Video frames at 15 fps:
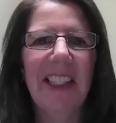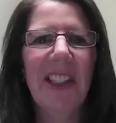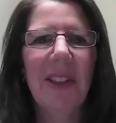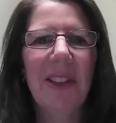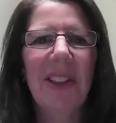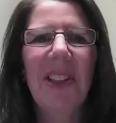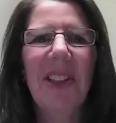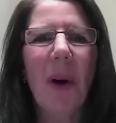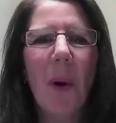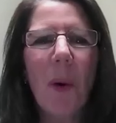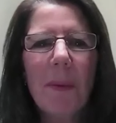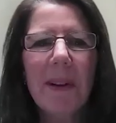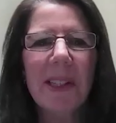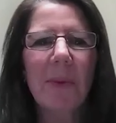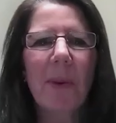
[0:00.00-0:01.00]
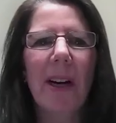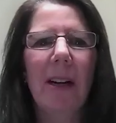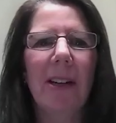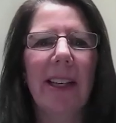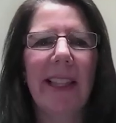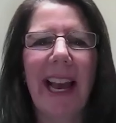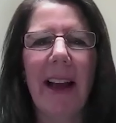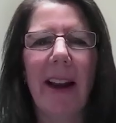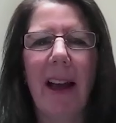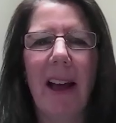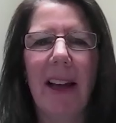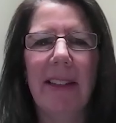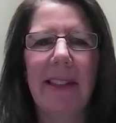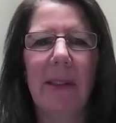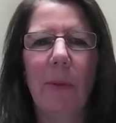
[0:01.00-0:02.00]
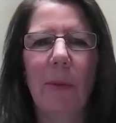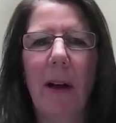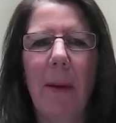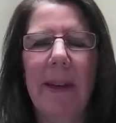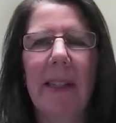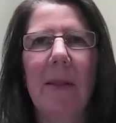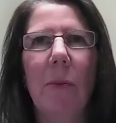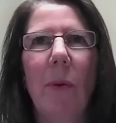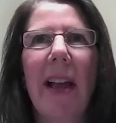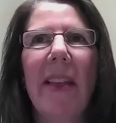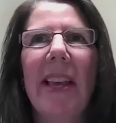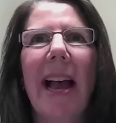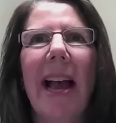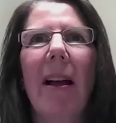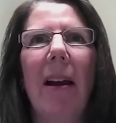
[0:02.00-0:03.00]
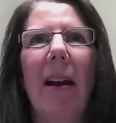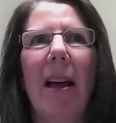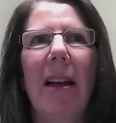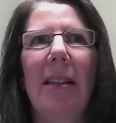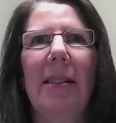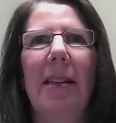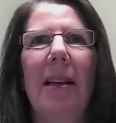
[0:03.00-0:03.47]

you almost want to look at the outliers as well, because where the outliers